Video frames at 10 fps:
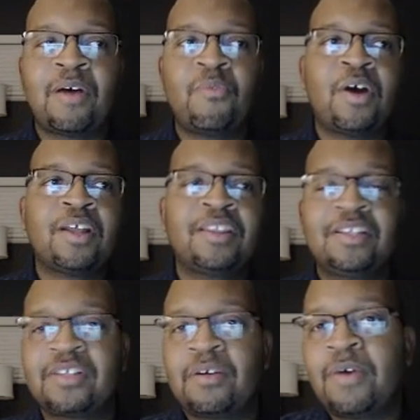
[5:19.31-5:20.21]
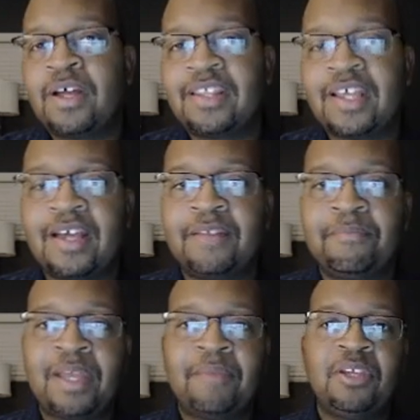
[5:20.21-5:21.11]
I want this, I want that.
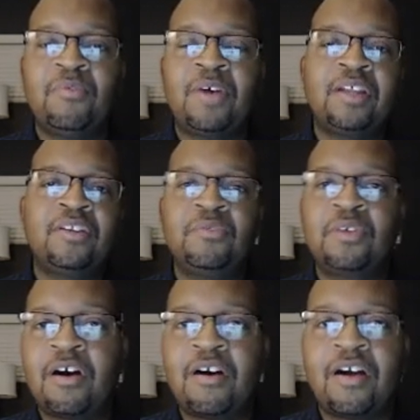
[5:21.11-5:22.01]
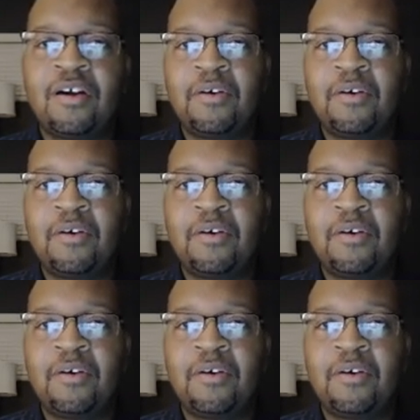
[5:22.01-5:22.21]
Maybe you want a new car.